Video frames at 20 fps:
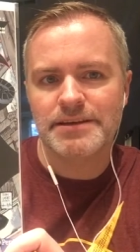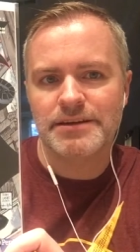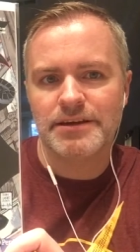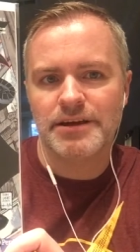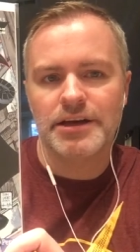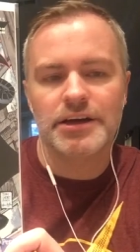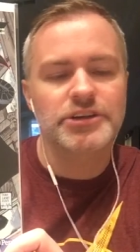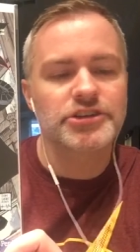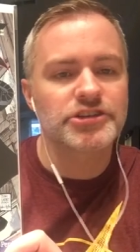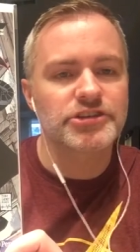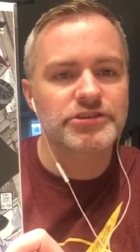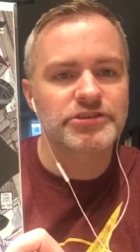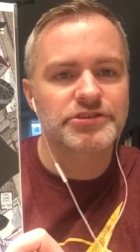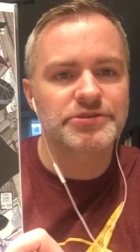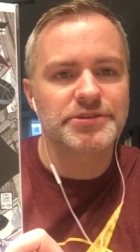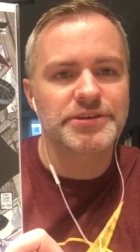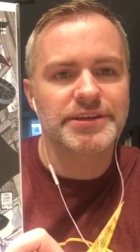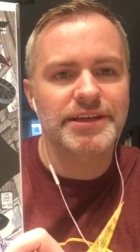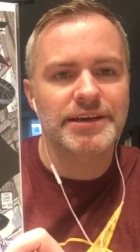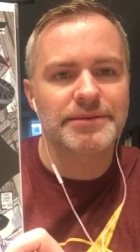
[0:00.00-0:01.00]
Hush
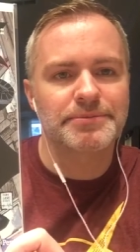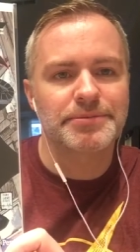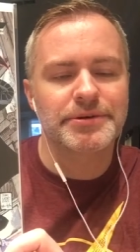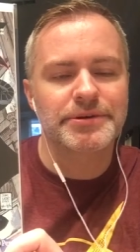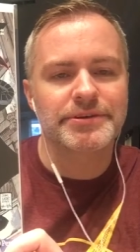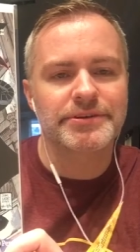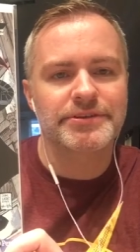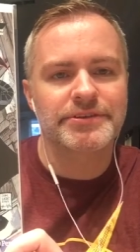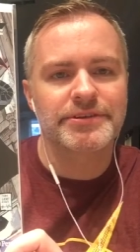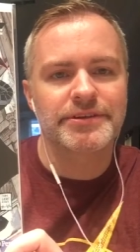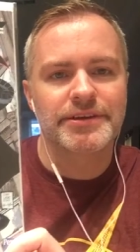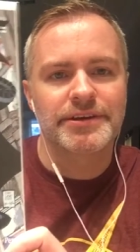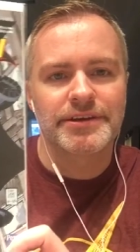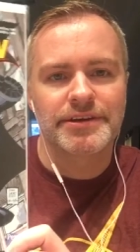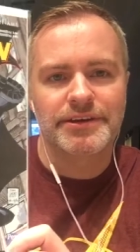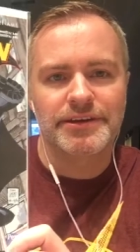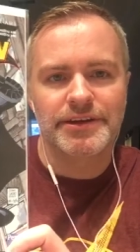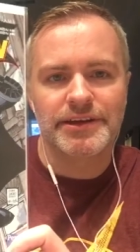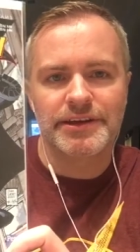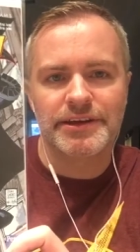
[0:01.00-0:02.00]
storyline books
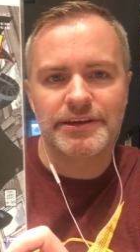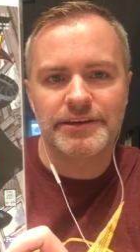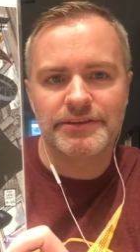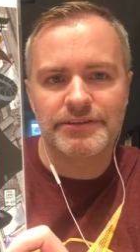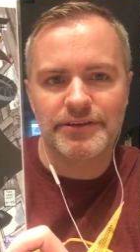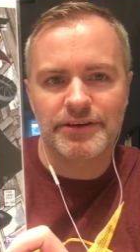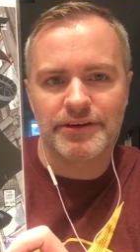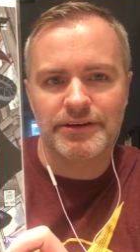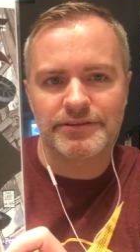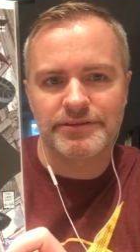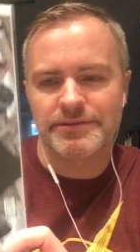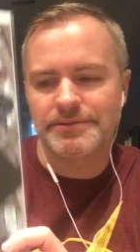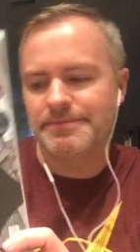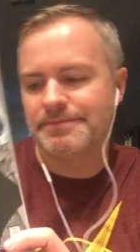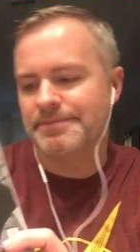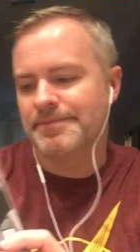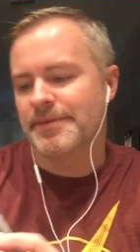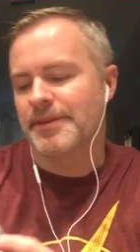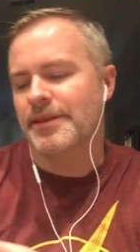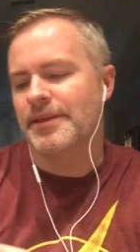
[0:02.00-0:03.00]
is
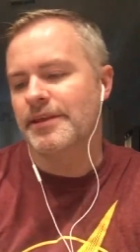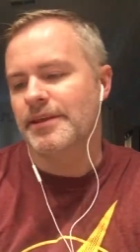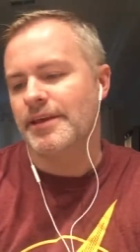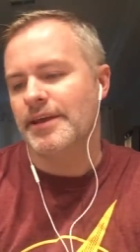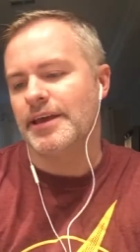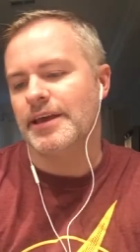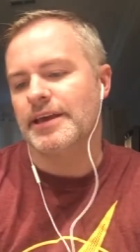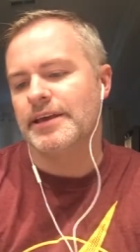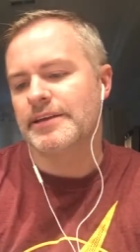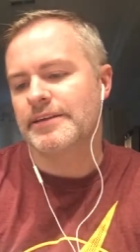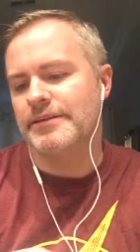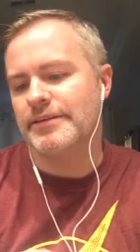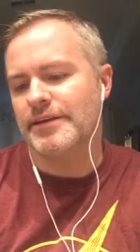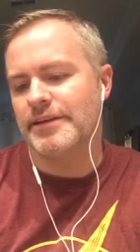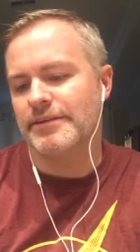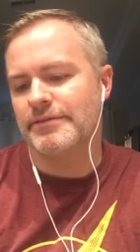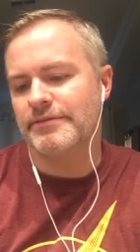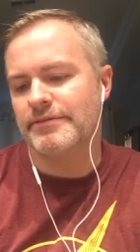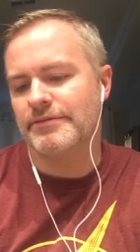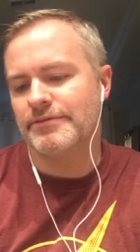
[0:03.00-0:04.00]
awesome. And
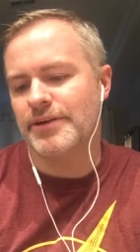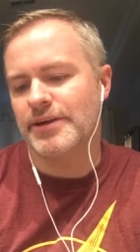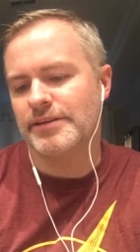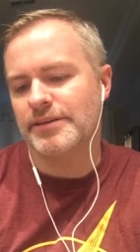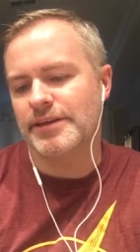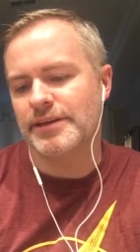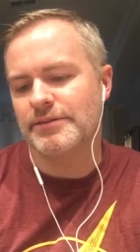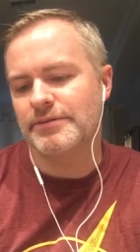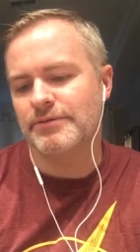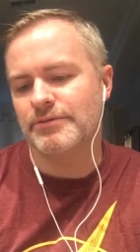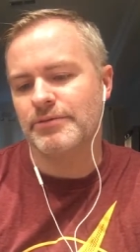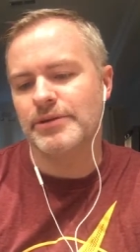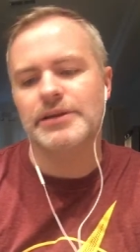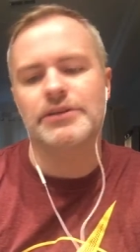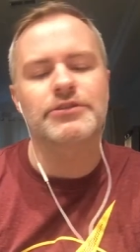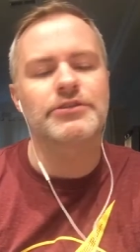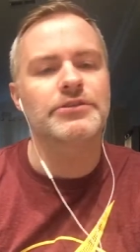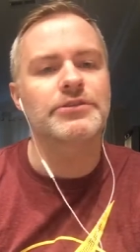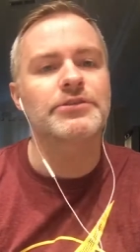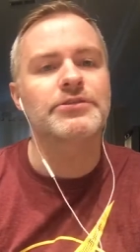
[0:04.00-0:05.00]
frankly, it
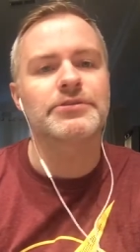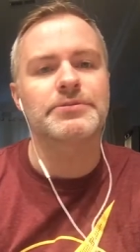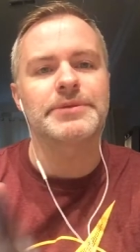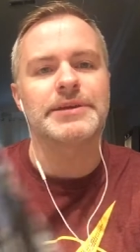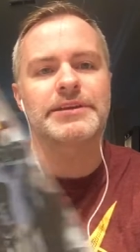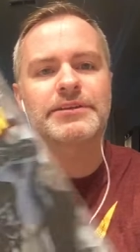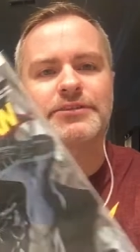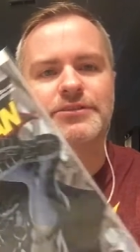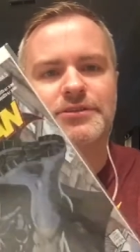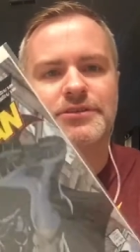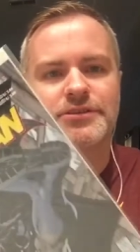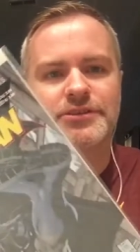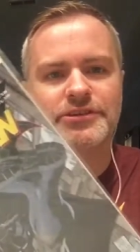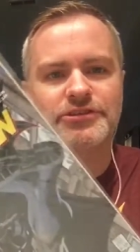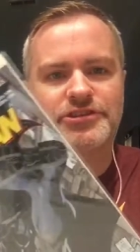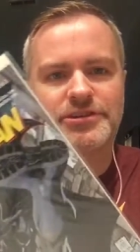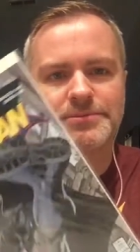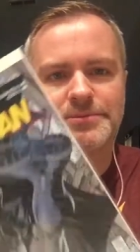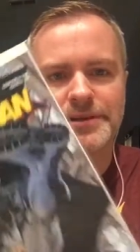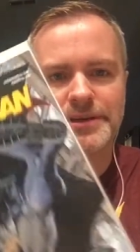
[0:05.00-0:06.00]
reintroduced me to
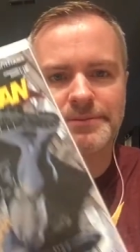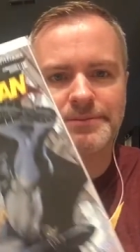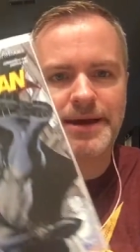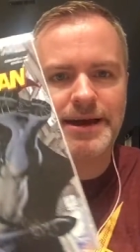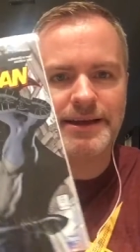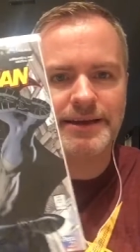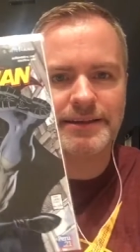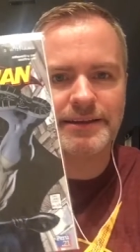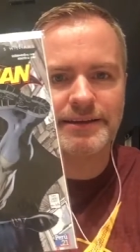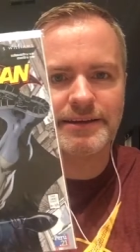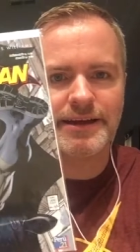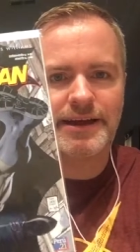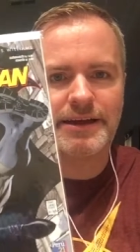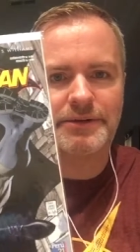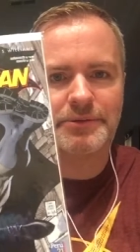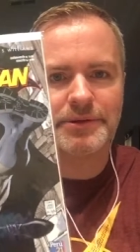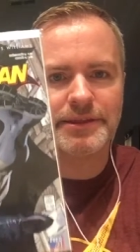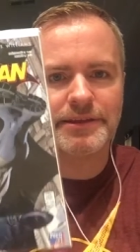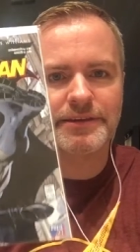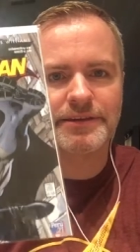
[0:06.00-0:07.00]
Jim Lee back in the
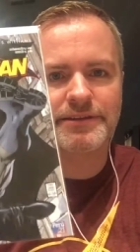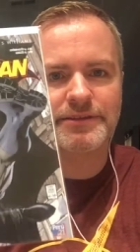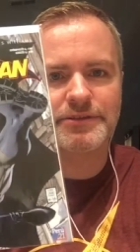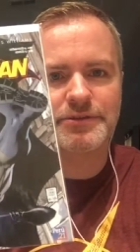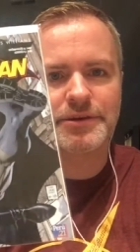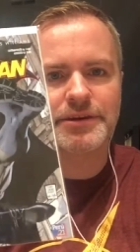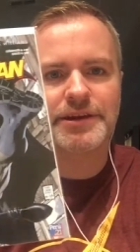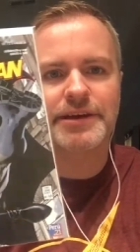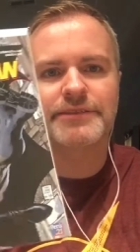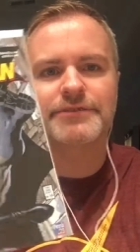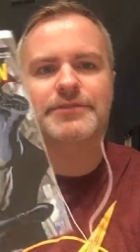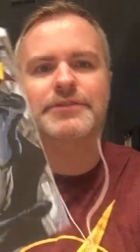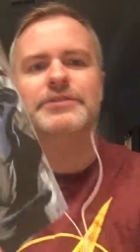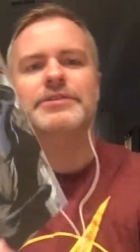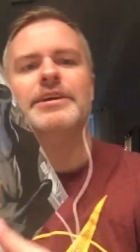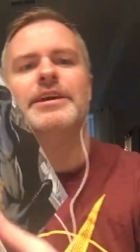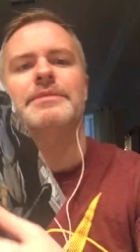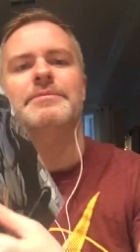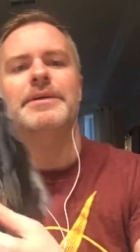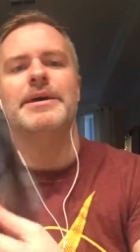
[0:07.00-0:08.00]
day when the storyline
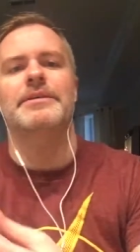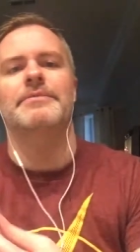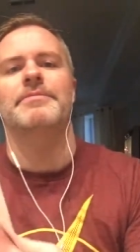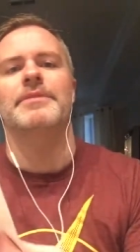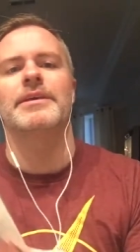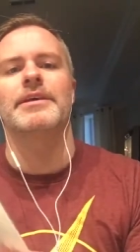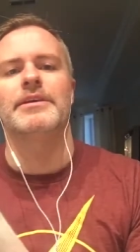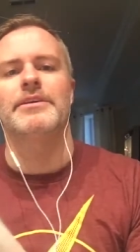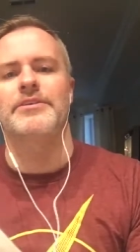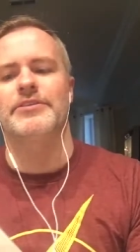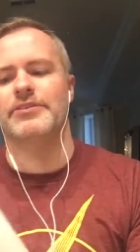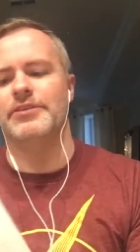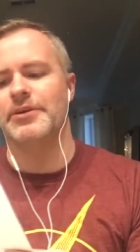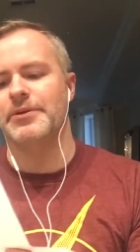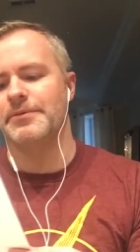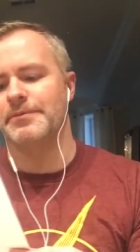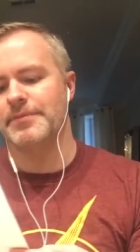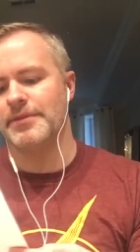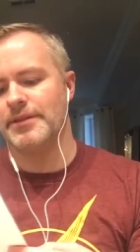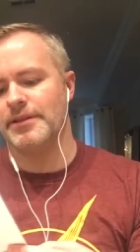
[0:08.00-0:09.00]
first came out.
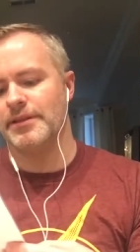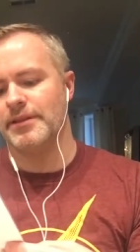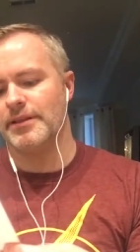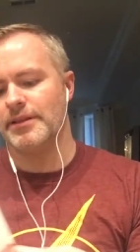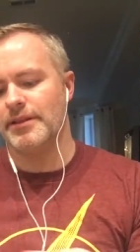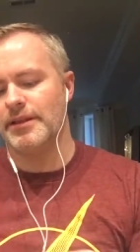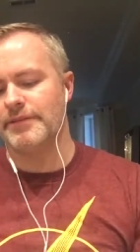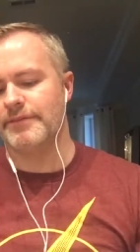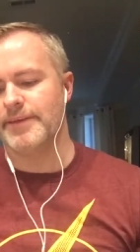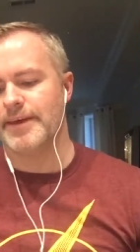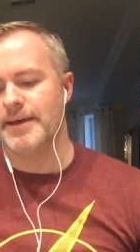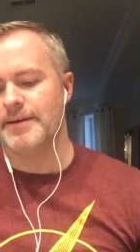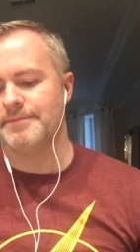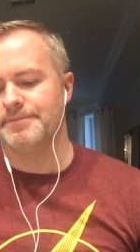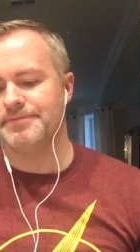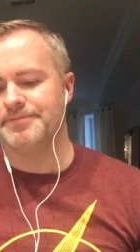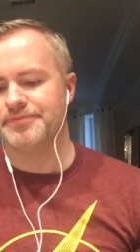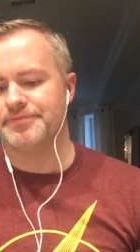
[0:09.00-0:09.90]
So, love that.